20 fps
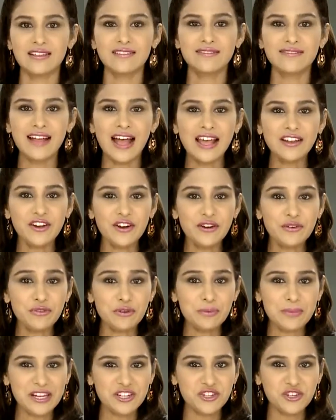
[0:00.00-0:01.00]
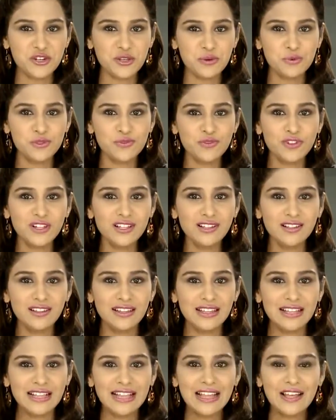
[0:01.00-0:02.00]
Found our information useful?
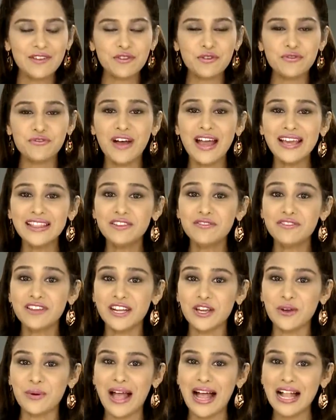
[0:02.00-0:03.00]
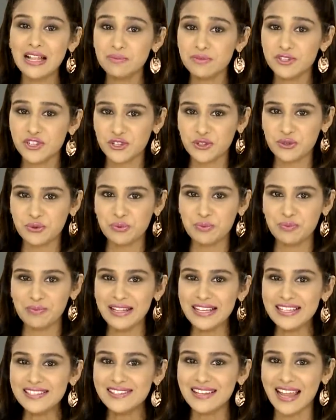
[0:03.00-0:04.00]
If you find the video helped you,
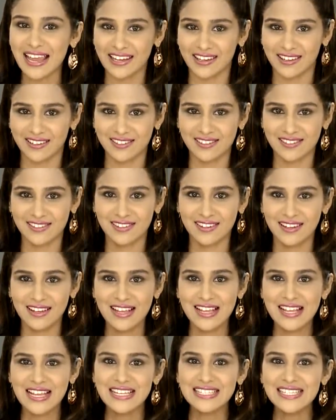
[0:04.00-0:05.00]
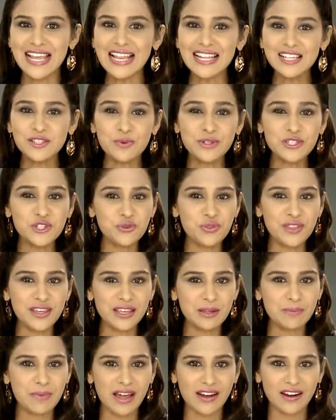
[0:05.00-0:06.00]
please like it. Tell us what you think
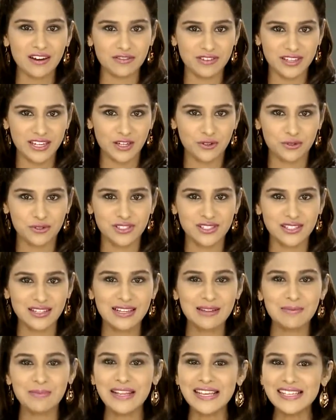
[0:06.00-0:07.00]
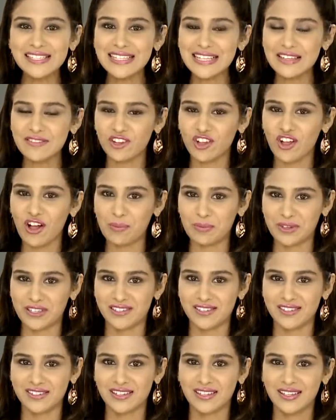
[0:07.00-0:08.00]
about our videos. Please leave a
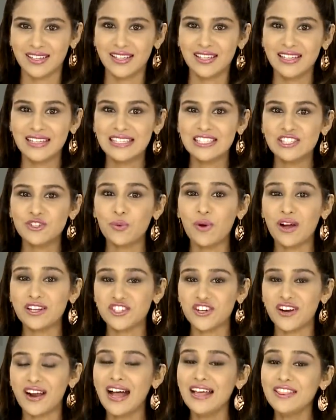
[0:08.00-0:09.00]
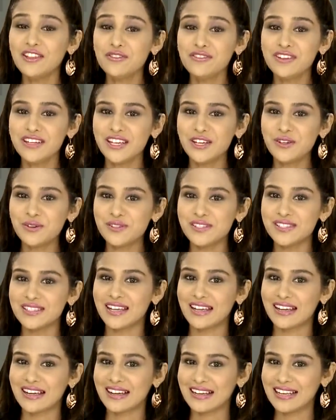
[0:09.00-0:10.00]
comment. To watch our other videos,
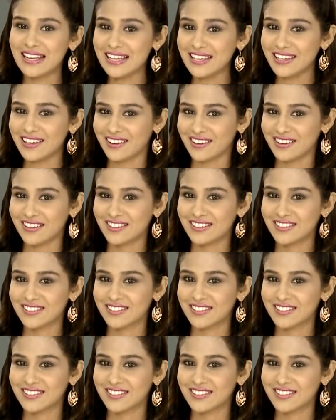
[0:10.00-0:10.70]
click here.